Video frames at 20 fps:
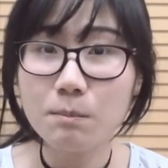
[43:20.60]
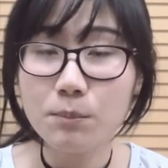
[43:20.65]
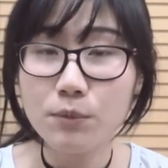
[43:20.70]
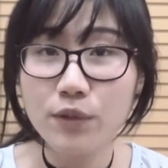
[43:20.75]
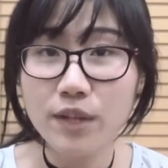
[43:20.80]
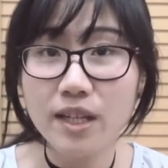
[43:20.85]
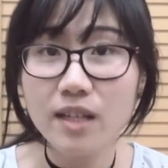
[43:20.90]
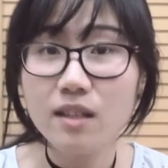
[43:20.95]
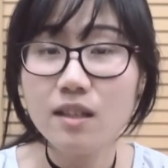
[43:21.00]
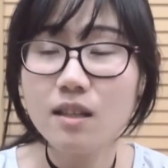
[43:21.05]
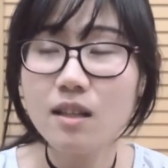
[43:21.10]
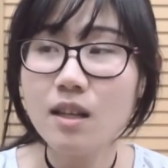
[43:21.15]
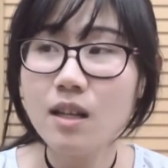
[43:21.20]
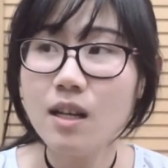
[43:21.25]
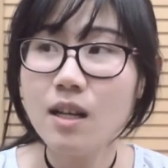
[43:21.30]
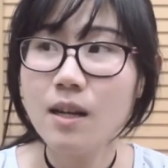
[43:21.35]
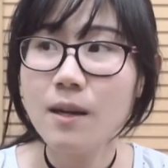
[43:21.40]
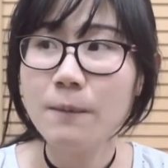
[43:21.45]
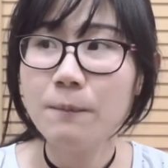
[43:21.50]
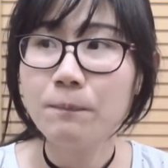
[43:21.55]
print,
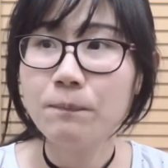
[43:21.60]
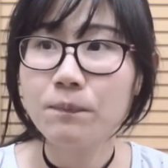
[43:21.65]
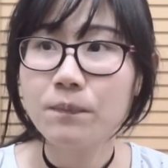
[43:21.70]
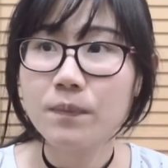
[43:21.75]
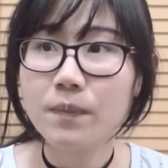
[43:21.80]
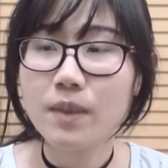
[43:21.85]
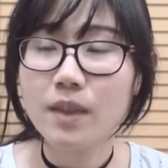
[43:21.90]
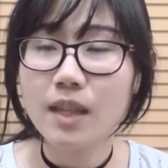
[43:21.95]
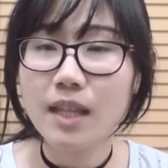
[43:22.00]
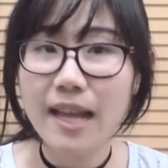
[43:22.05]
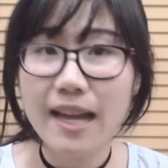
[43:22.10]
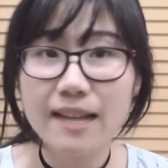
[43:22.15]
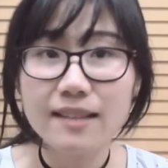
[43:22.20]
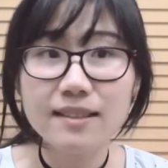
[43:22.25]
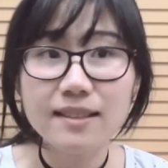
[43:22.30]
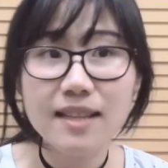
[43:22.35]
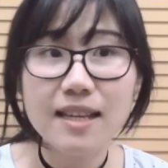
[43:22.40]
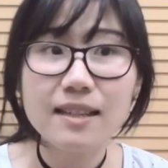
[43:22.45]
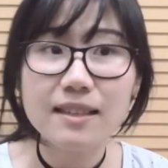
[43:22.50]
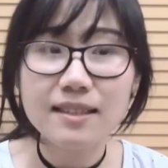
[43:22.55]

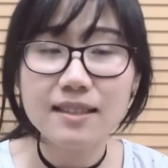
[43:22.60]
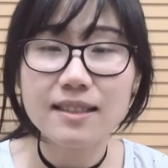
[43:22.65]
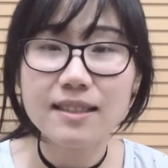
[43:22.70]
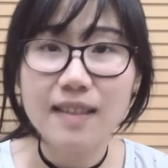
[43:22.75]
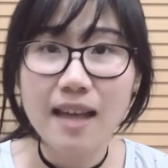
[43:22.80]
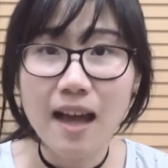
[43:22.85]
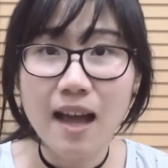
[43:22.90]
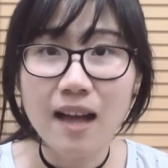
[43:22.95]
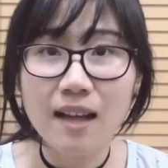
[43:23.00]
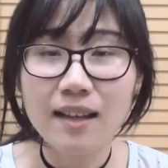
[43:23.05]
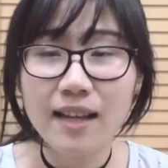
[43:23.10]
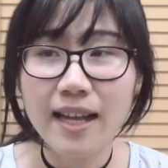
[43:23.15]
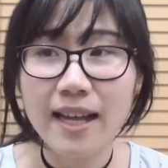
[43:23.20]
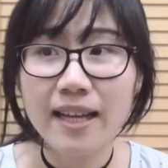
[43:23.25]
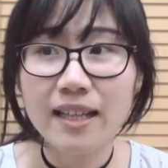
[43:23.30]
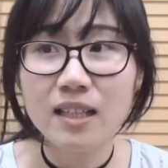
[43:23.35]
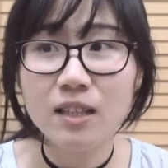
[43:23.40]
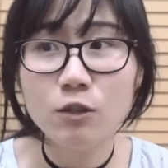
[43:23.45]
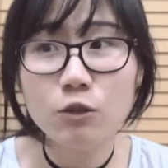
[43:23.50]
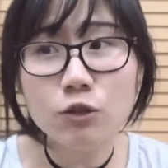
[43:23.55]
has that style,
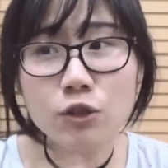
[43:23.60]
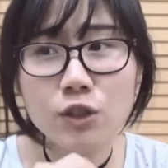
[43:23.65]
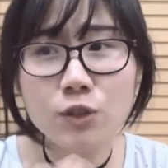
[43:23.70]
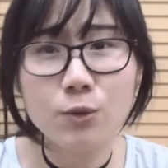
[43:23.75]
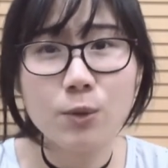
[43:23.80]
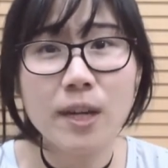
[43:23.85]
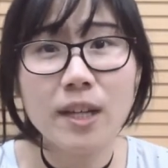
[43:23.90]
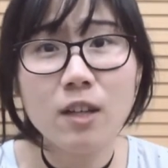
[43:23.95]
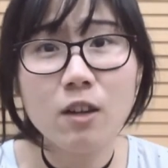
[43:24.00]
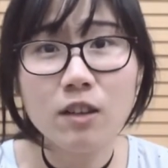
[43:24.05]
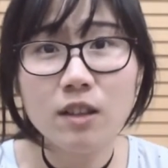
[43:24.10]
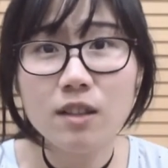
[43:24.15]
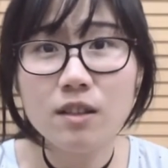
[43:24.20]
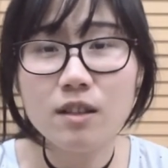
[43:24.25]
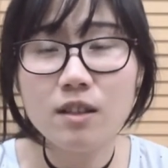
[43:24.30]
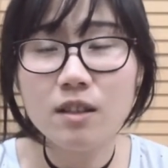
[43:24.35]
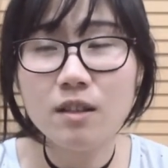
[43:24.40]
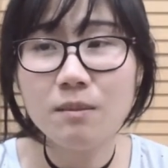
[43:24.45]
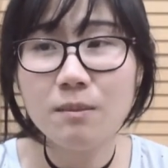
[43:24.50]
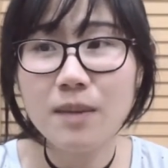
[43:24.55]
and it looks great on
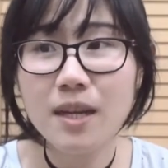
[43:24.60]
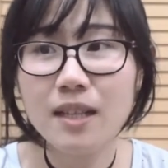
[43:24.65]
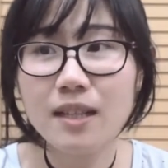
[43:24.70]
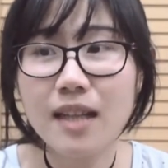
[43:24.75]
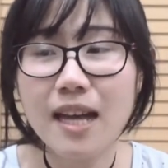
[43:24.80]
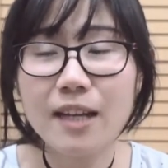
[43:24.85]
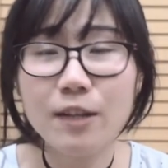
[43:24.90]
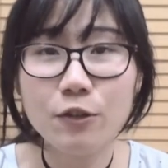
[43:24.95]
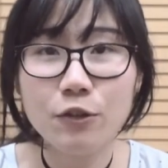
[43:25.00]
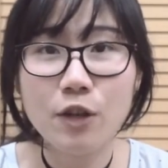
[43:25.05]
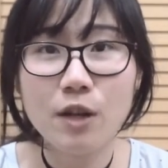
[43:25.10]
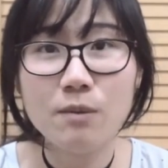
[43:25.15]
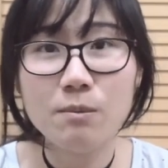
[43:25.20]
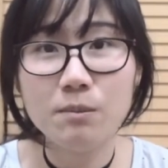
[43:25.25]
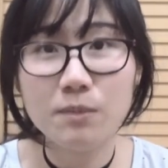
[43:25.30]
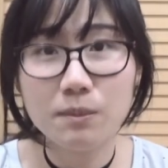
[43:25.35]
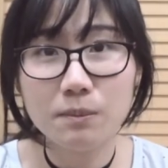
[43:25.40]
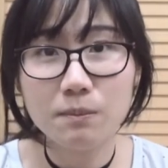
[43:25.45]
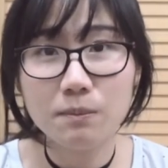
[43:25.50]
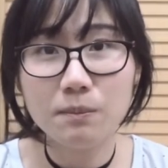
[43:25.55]
her, but I don't
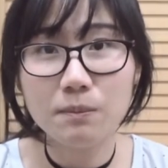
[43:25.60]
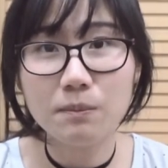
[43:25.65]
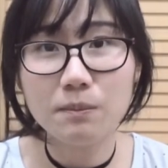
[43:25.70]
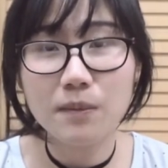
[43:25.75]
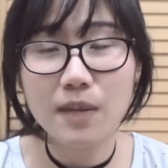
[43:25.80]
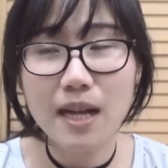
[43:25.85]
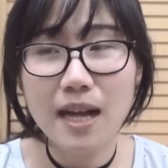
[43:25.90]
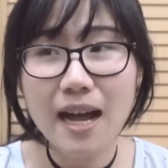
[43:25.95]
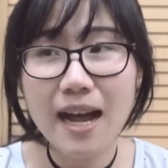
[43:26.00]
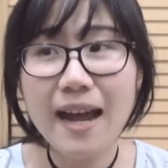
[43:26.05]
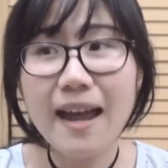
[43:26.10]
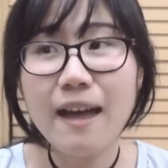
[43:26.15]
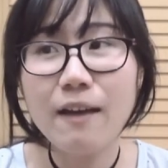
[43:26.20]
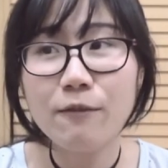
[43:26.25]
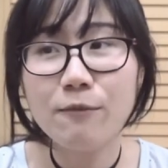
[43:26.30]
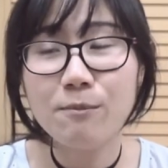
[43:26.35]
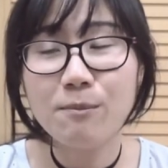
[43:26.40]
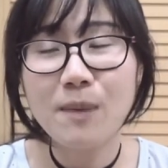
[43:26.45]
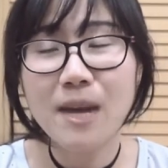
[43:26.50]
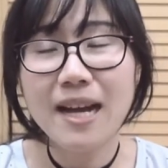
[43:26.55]
know, I
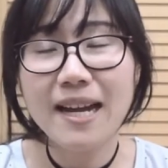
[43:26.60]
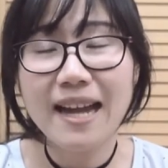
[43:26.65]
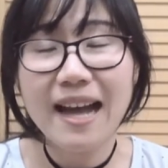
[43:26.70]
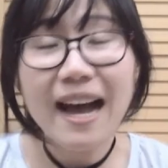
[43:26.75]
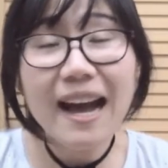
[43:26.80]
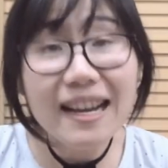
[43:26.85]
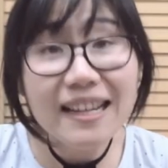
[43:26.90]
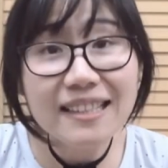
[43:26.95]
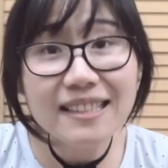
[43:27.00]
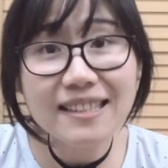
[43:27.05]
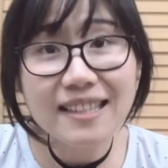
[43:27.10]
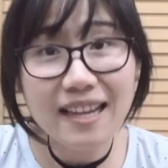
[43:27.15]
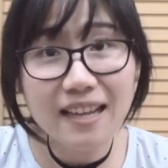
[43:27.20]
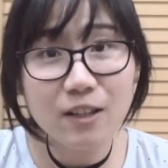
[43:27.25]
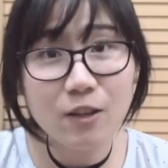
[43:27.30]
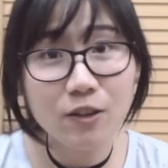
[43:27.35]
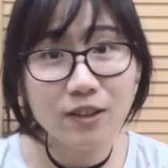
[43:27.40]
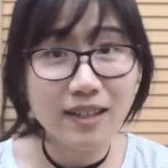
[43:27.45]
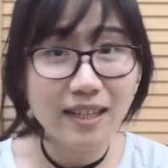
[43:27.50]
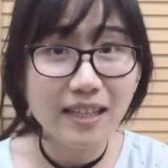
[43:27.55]
have my eyes
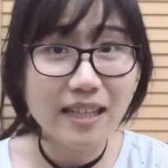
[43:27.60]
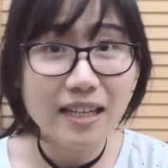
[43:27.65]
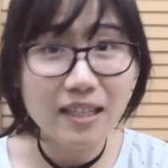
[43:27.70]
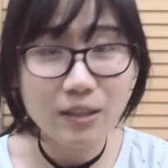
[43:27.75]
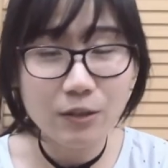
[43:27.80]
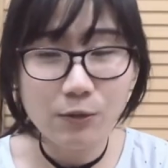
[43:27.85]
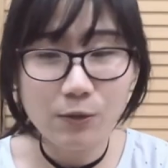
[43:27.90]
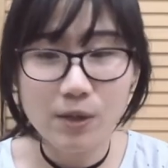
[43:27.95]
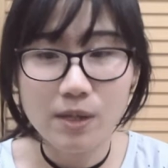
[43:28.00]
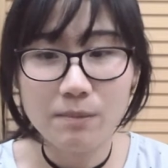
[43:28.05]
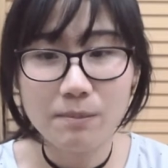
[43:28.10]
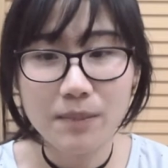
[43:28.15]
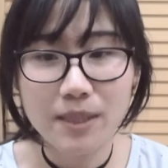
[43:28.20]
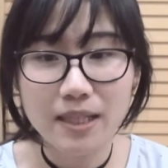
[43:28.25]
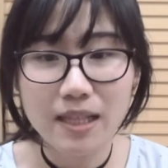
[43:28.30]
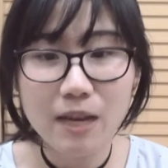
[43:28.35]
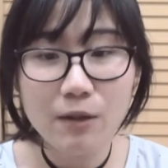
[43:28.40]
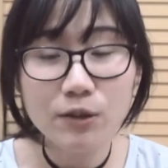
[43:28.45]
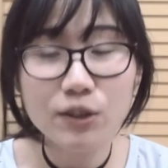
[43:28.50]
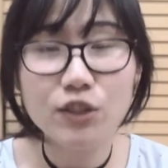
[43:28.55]
set on that other one,
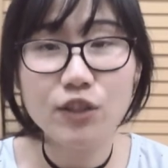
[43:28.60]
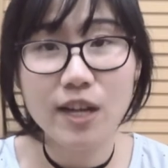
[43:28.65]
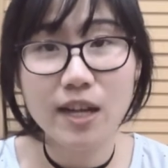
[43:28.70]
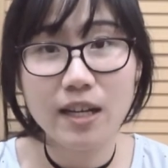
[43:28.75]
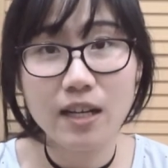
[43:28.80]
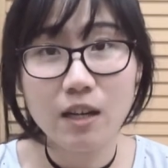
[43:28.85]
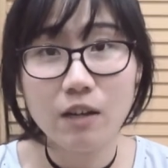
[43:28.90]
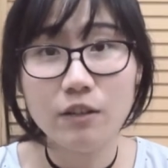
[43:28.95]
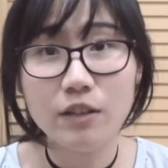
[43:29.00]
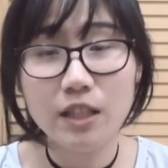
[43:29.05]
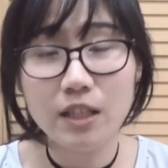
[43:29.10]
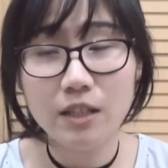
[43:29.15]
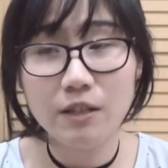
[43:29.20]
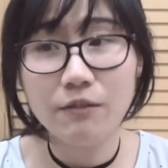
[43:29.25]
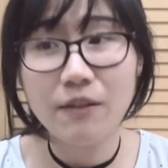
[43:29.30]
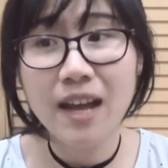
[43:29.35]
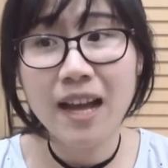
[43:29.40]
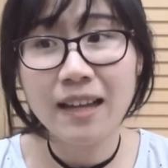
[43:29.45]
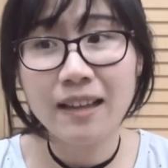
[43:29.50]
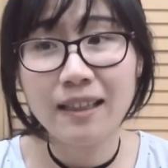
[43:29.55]
but I will try it out.
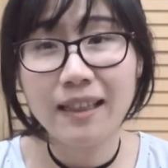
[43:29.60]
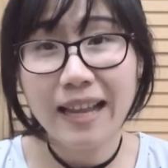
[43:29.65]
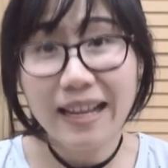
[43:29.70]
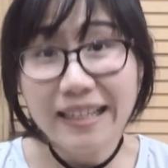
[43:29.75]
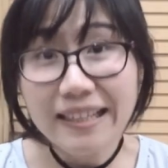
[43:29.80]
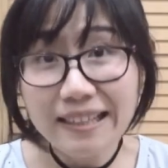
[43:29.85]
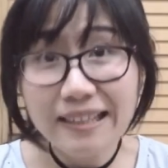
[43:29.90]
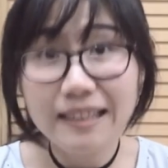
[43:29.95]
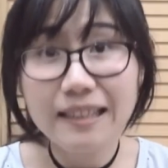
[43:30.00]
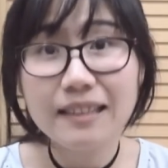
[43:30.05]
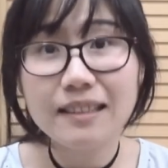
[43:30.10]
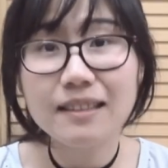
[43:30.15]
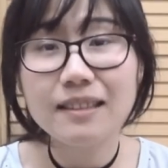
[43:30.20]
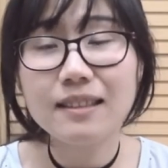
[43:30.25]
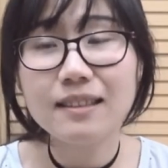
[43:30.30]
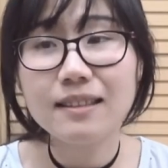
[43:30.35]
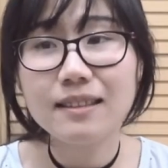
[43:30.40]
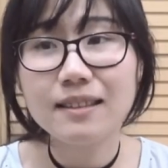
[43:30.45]
If I like it,